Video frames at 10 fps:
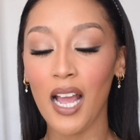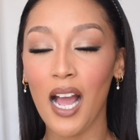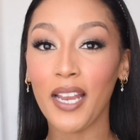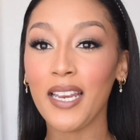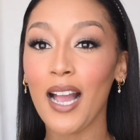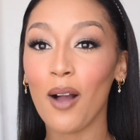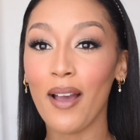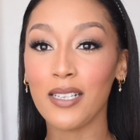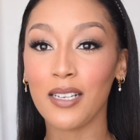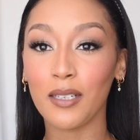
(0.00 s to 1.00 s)
Anyhow,
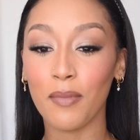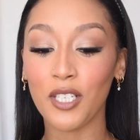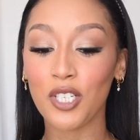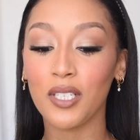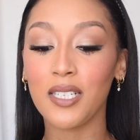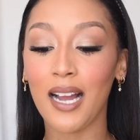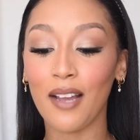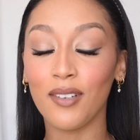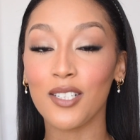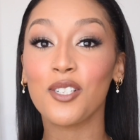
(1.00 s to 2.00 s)
as I mentioned,
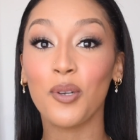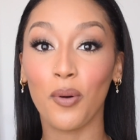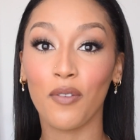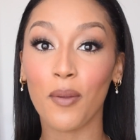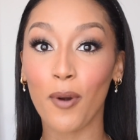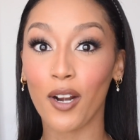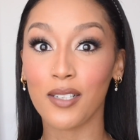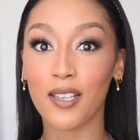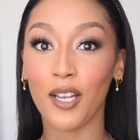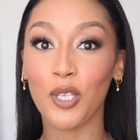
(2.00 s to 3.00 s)
I've listed all of the products
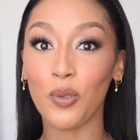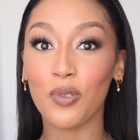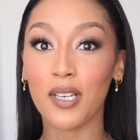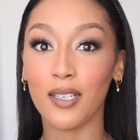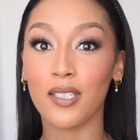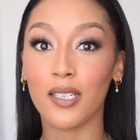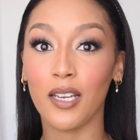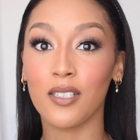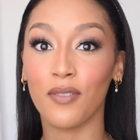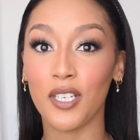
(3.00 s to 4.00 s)
that I used in
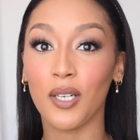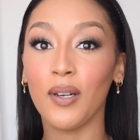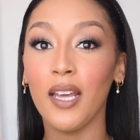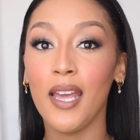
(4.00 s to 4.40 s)
today's video